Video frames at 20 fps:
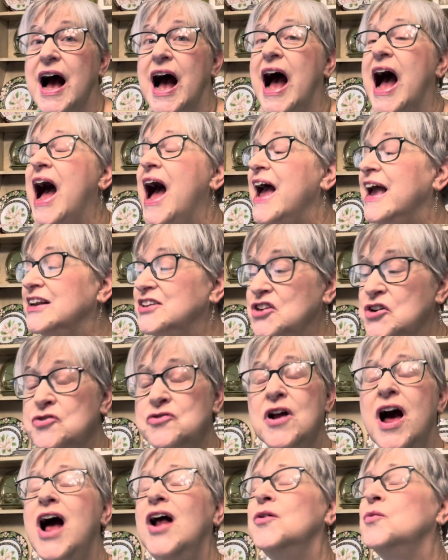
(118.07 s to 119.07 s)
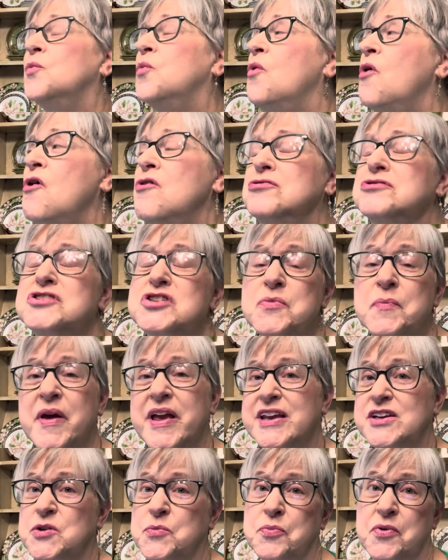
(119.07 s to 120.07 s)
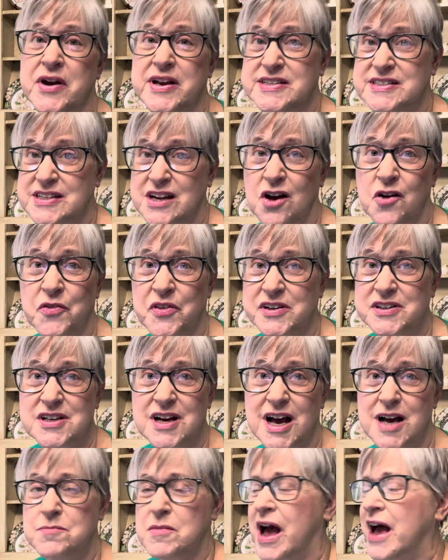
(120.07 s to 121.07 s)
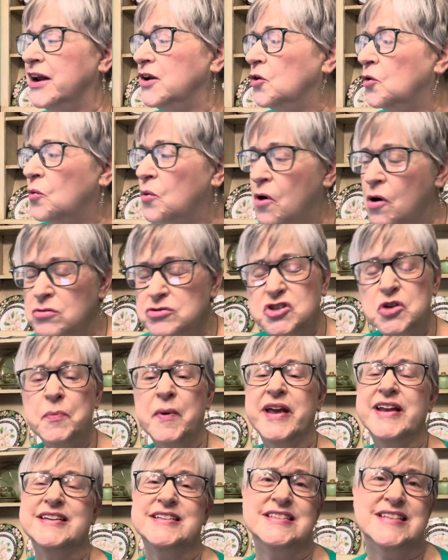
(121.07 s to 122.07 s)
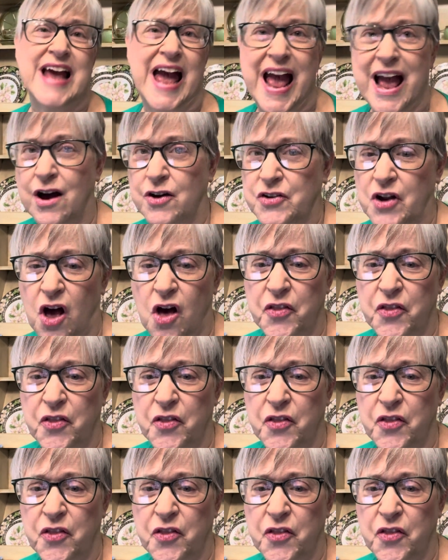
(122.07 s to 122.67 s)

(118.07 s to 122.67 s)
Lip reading: I do not want to be depressed all the time. I don't want to be down all